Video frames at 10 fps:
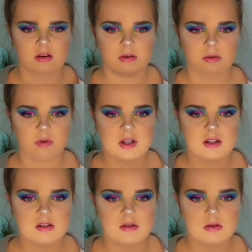Oh,
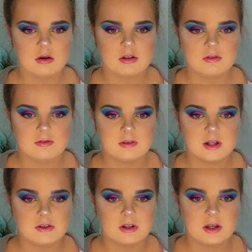that is not a
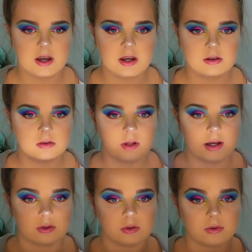flattering angle
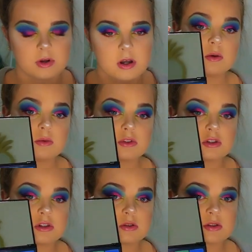at all. Which
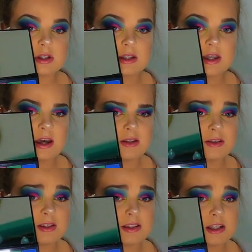just looks like that.
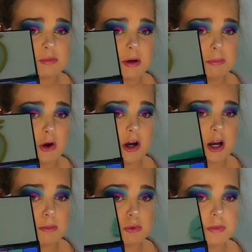You can see my
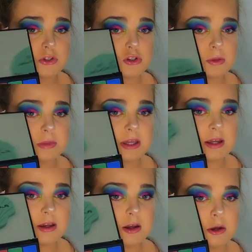pineapple mirror up
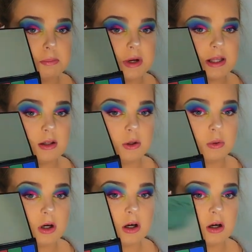there, my
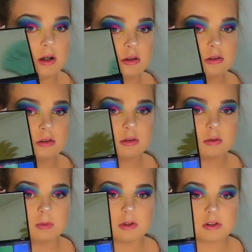aloha,
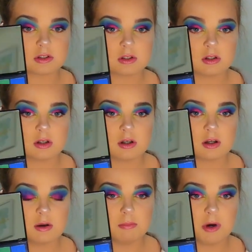where is it?
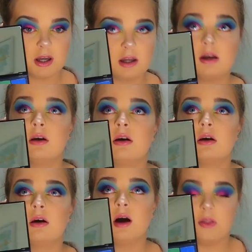My
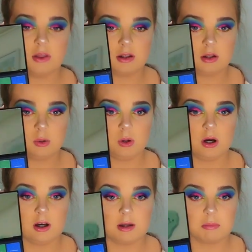other
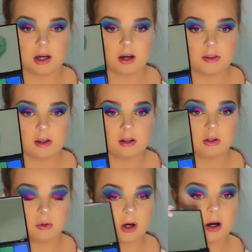aloha and my other
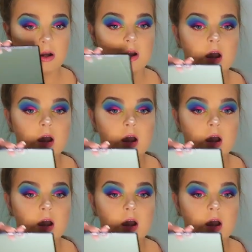aloha.